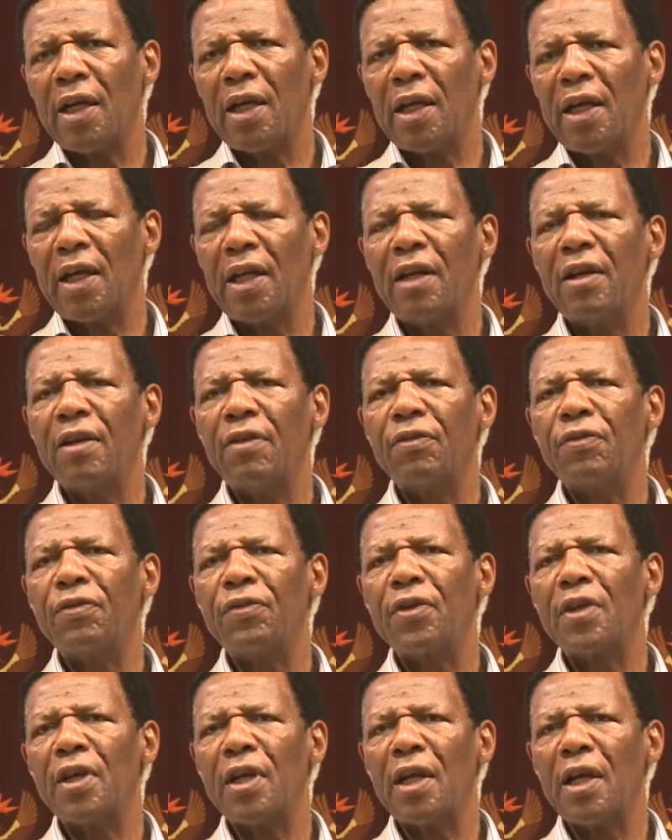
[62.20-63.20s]

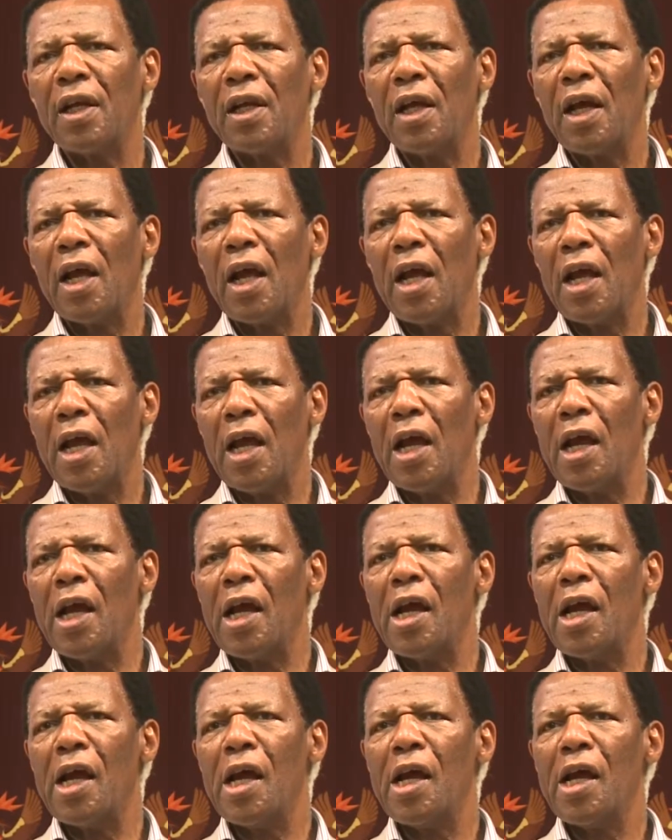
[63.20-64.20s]
lived
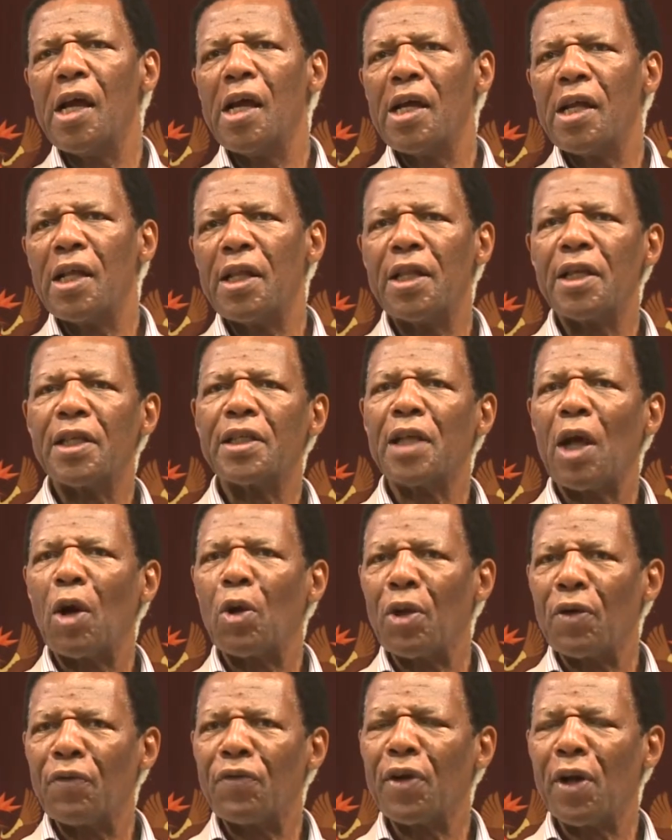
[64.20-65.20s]
the
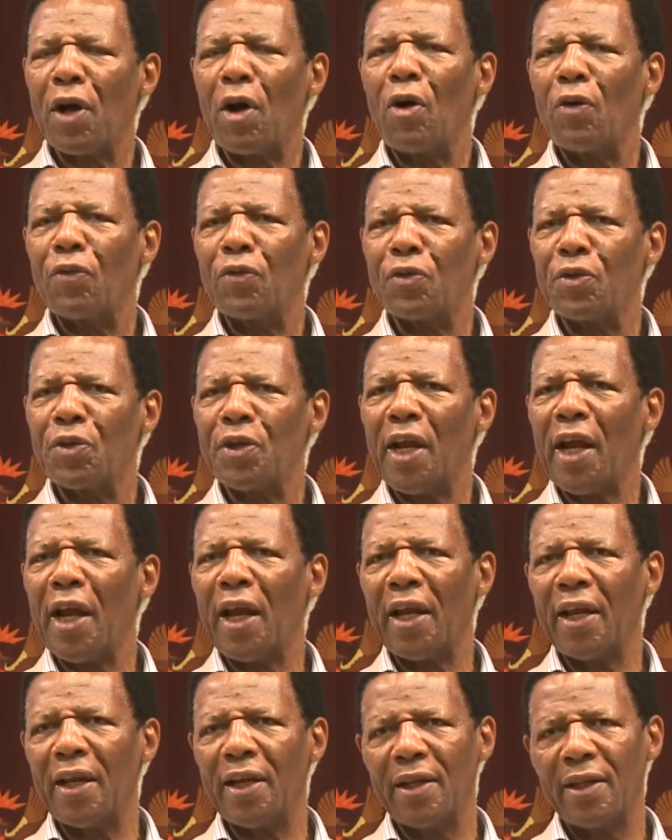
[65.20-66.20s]
South Africa of
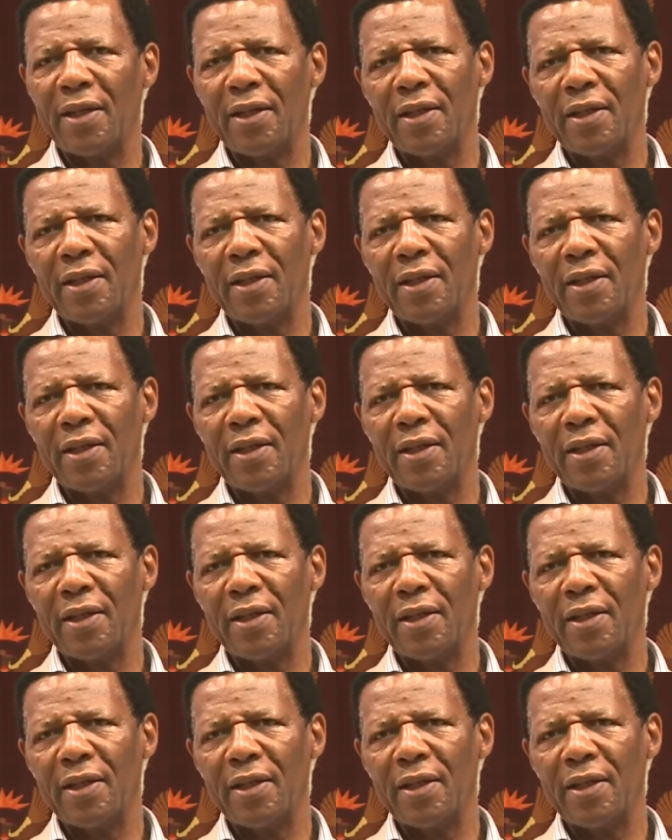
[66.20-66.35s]
today,